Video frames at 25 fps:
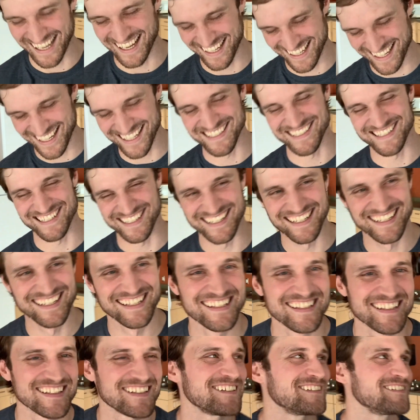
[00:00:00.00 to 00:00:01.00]
Speaking of which,
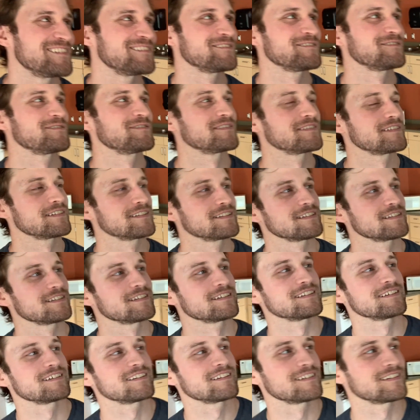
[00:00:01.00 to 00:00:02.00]
how did you come up with the name
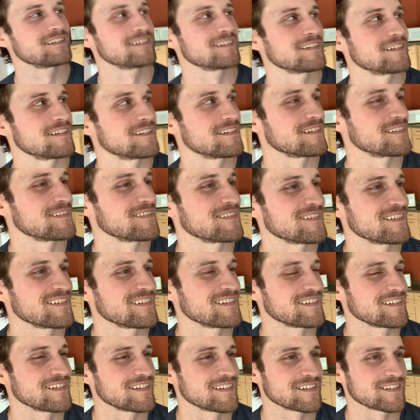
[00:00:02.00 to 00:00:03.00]
your wrestling name,
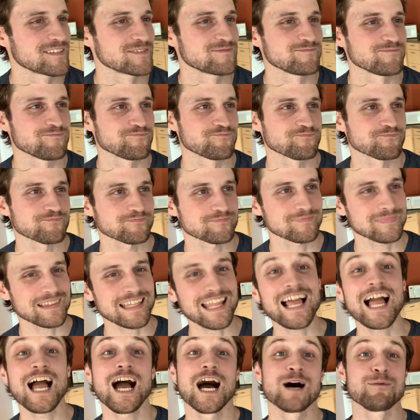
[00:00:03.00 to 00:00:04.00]
Sterling Silvers?
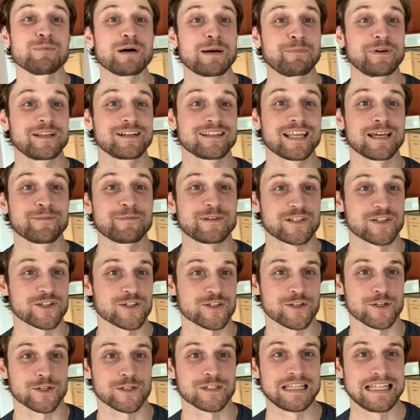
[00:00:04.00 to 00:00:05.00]
Uh, my middle name is
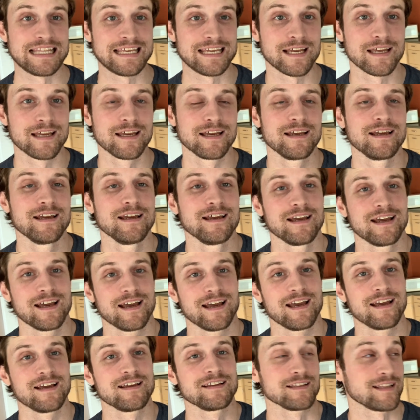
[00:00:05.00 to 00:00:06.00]
Sterling.
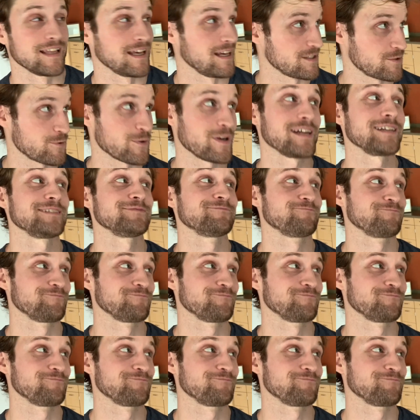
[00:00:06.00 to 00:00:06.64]
Really? That's right.